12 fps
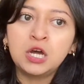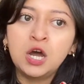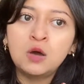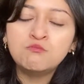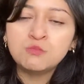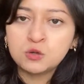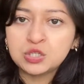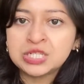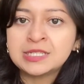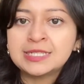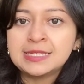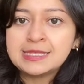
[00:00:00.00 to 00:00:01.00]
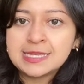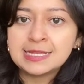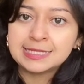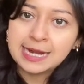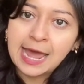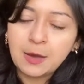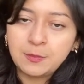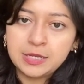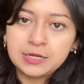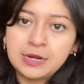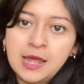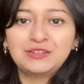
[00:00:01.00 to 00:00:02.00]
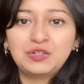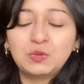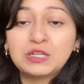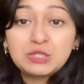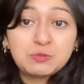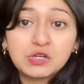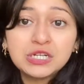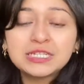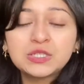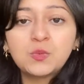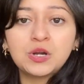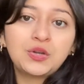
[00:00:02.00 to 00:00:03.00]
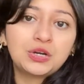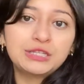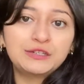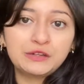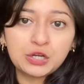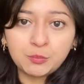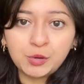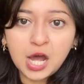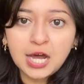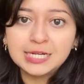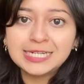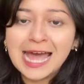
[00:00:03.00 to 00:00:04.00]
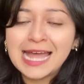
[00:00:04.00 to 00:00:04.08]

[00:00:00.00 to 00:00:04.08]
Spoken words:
emotions and things that happen you experience when you're living abroad,